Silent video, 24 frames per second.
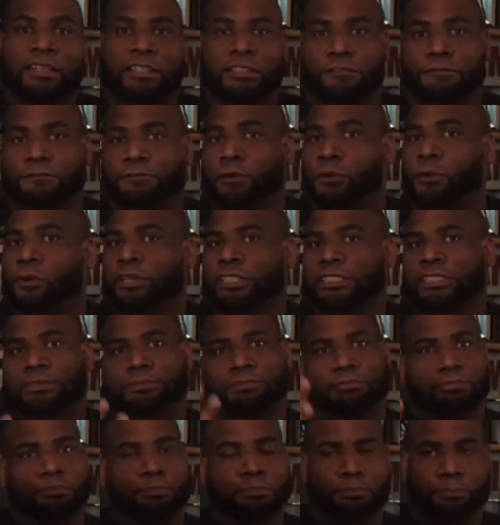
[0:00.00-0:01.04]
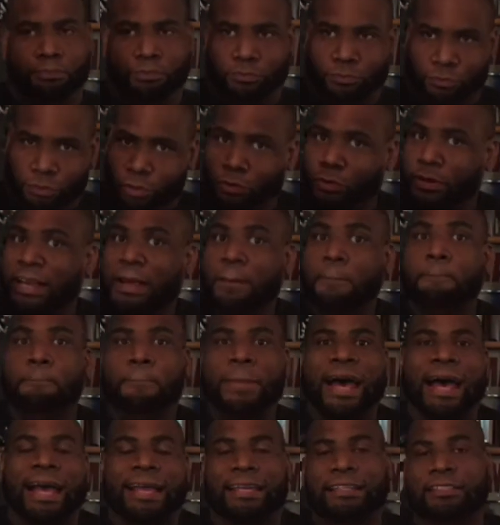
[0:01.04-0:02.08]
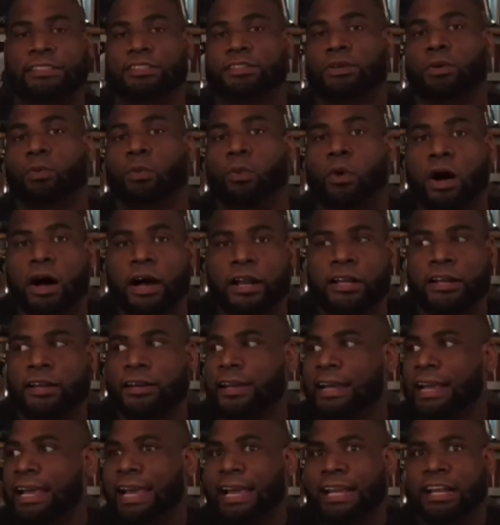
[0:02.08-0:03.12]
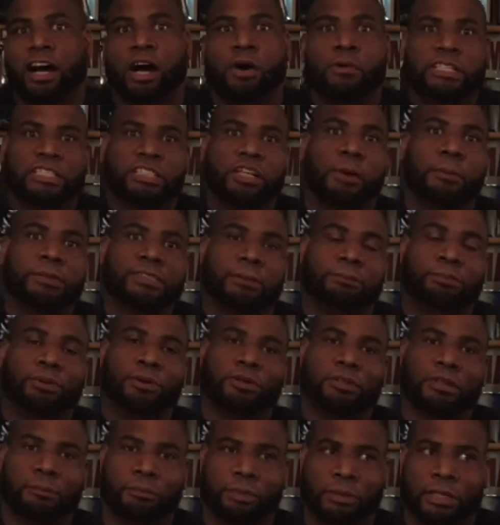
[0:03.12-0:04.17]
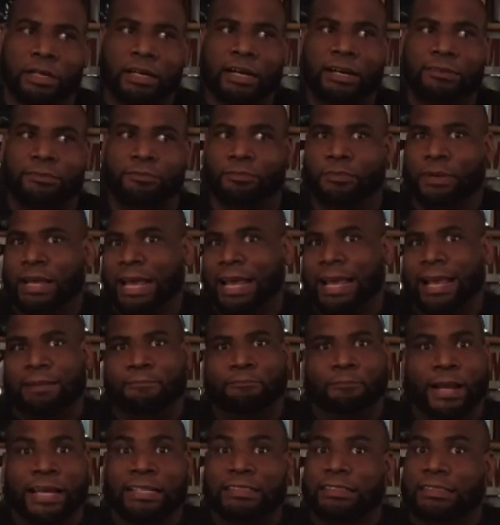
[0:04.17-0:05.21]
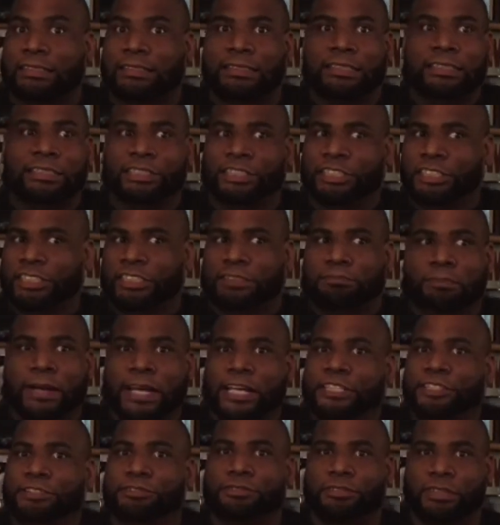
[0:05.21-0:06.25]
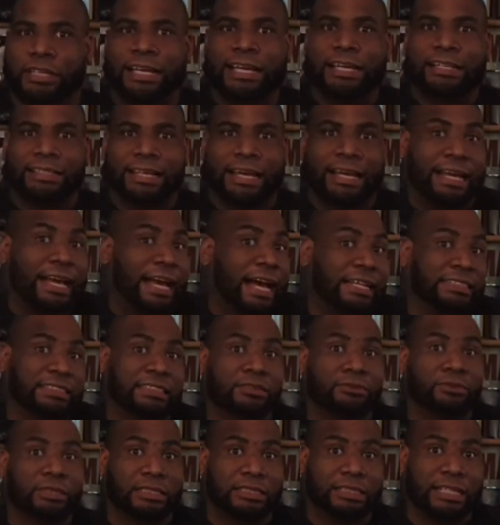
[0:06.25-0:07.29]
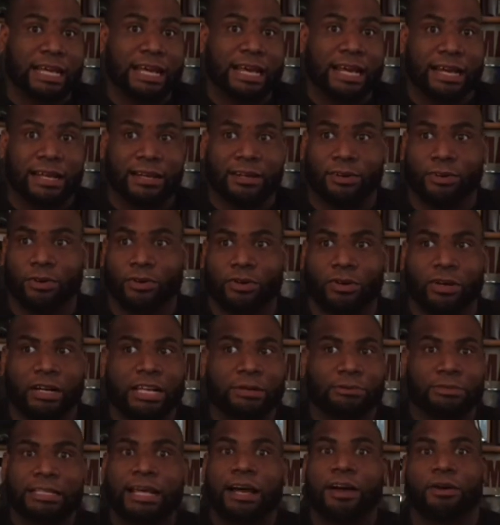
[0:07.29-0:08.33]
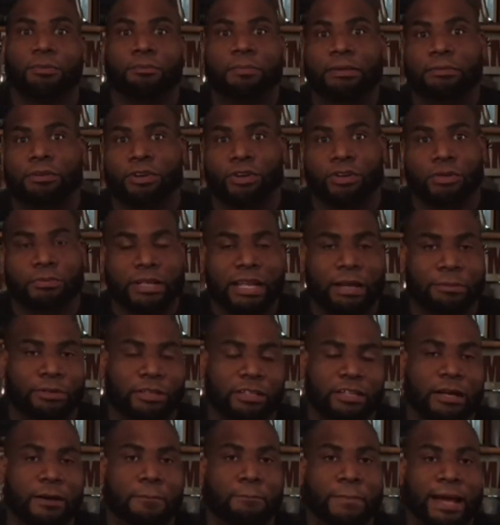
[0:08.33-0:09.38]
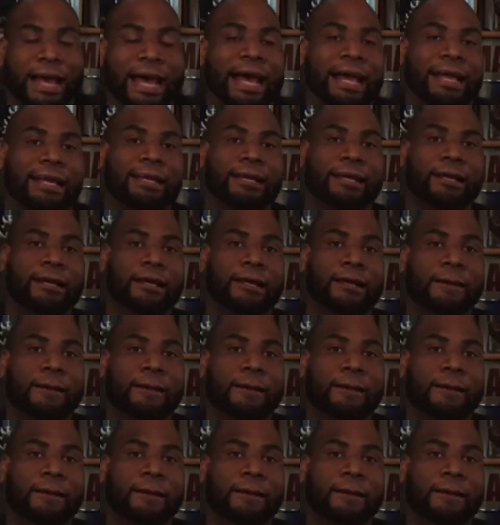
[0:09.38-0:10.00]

the force threw him back into the water, and all we saw was a pool of blood, and basically just made you think that Godzilla was dead, or he was not going to be able to come back.